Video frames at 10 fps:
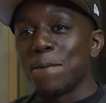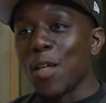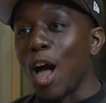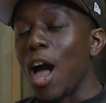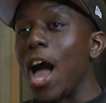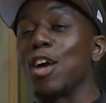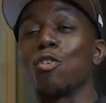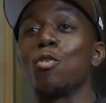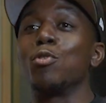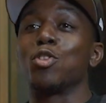Nah, I
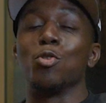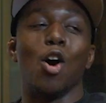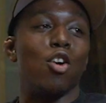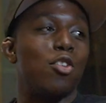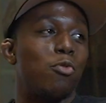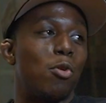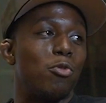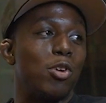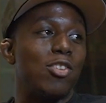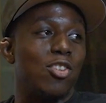agree with you only for one
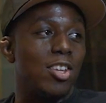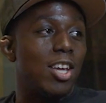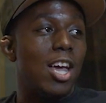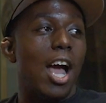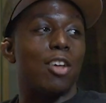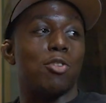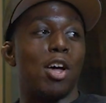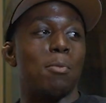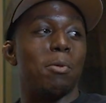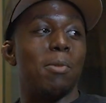reason. I saw
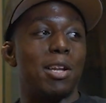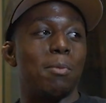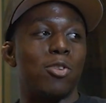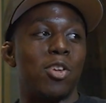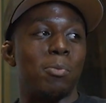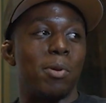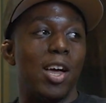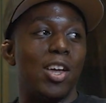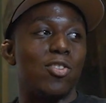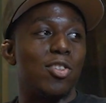him and Mighty Mouse hitting
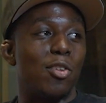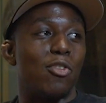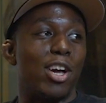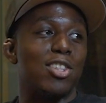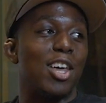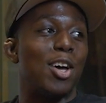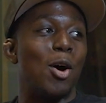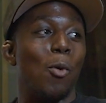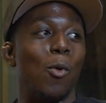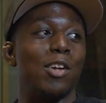pads. The fact that a
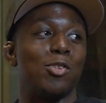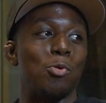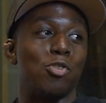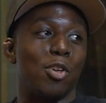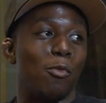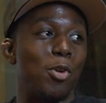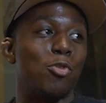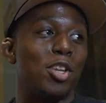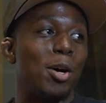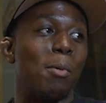1-2 is
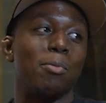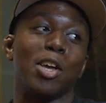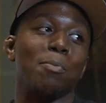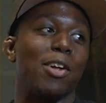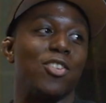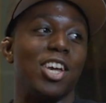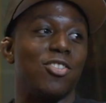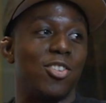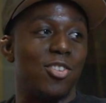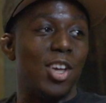confusing him, I'm going to take my
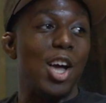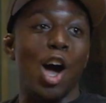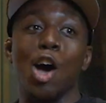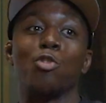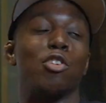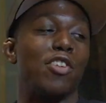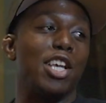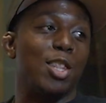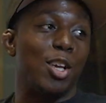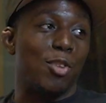chances. 100 of
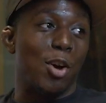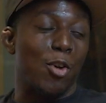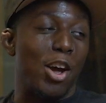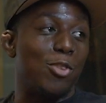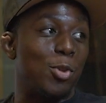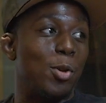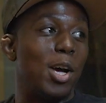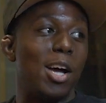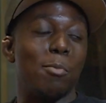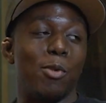anything sounds crazy.
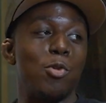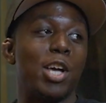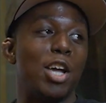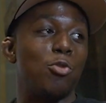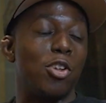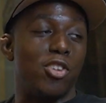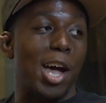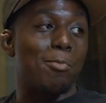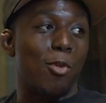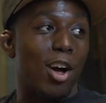But if you can't do a
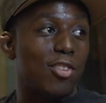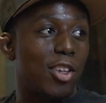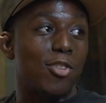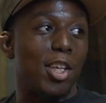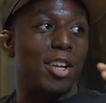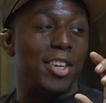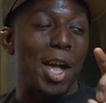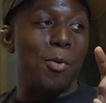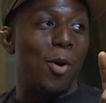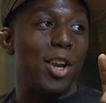jab cross, that's like day
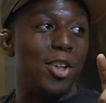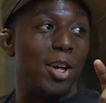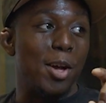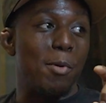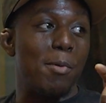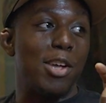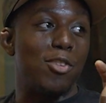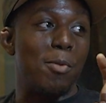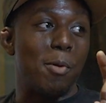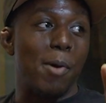one in the MMA
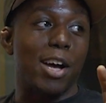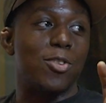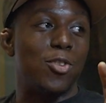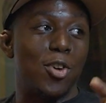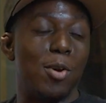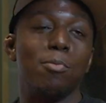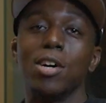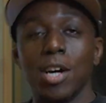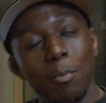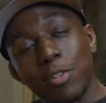gym or boxing gym.
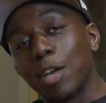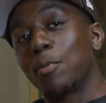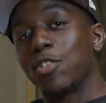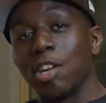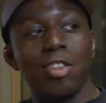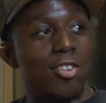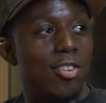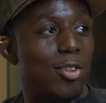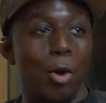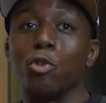Right. I'm going to take my chances.
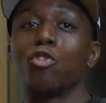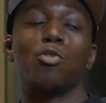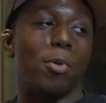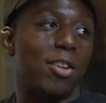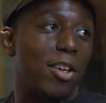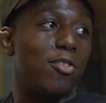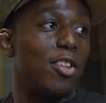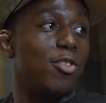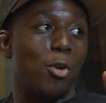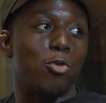No disrespect, that
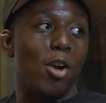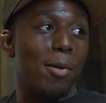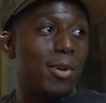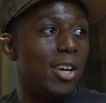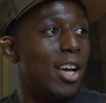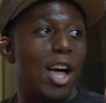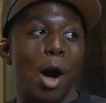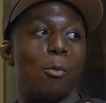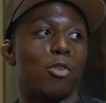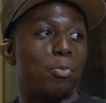sentence. Don't try me. I
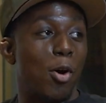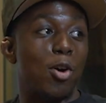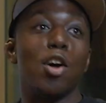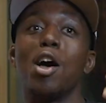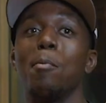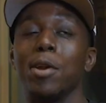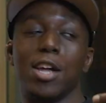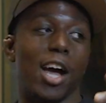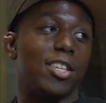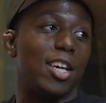don't want to smoke. But
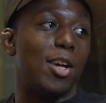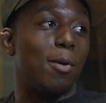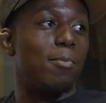yeah, I take him.